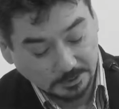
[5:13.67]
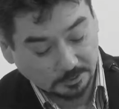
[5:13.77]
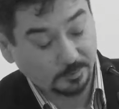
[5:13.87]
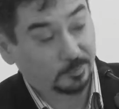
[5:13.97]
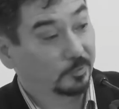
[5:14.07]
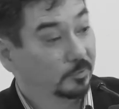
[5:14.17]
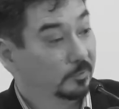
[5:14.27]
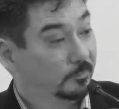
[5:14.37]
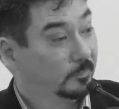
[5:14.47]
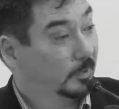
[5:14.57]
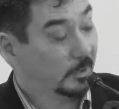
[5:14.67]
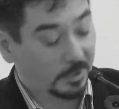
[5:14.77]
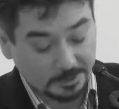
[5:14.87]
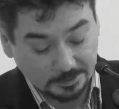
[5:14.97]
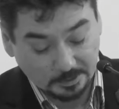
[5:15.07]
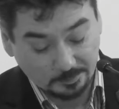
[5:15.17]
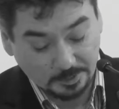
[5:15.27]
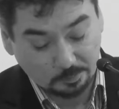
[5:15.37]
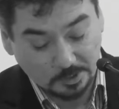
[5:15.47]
to improve our economic